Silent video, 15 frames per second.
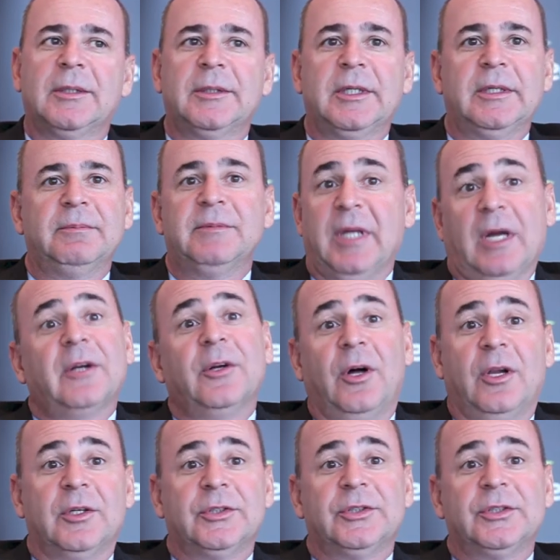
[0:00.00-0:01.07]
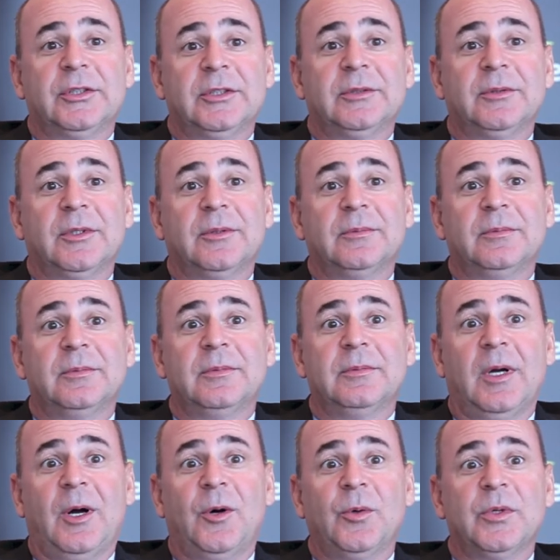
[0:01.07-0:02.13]
in technology,
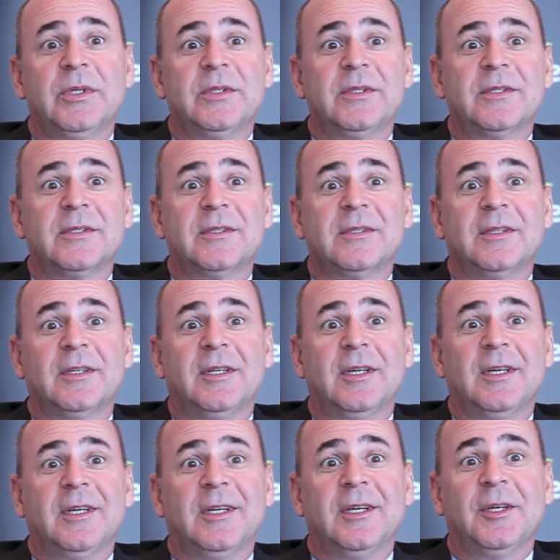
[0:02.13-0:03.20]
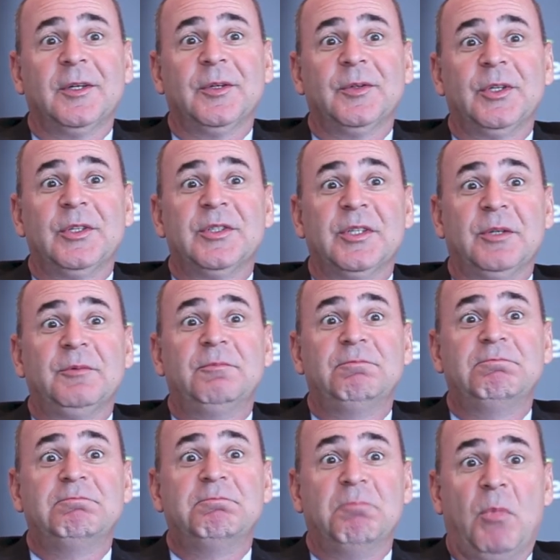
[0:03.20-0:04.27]
always there is a
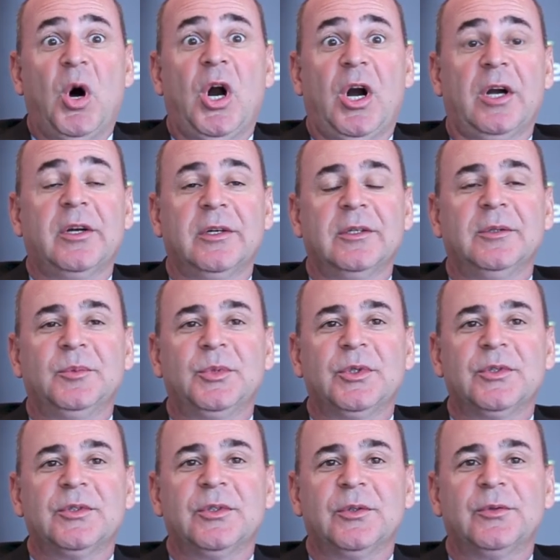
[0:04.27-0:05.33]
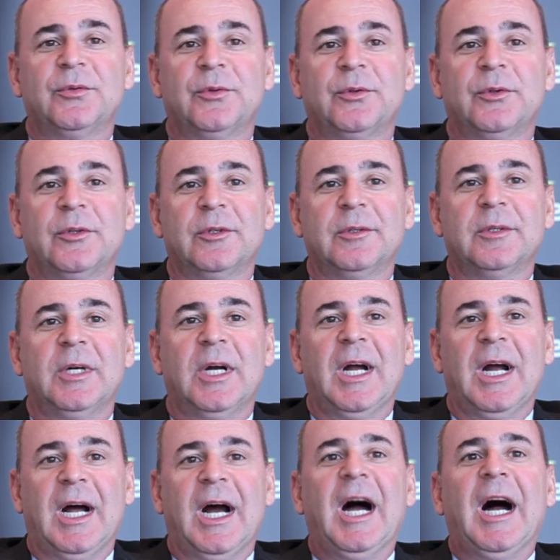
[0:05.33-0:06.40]
market in Brazil for
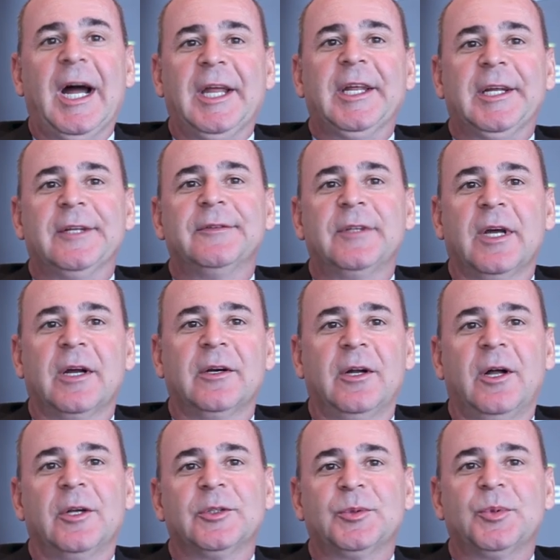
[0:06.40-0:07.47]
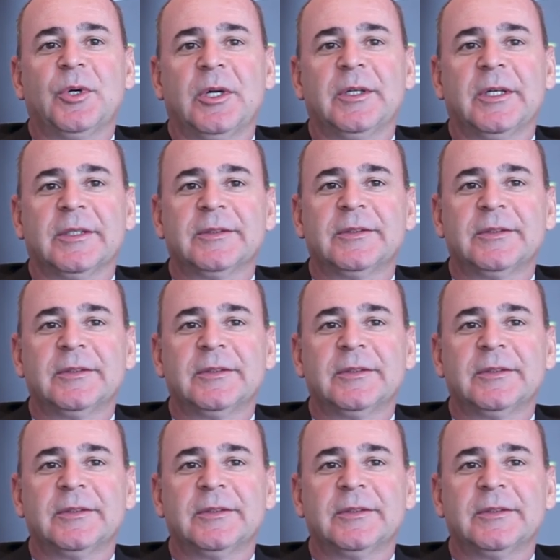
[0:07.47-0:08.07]
high-end technology products.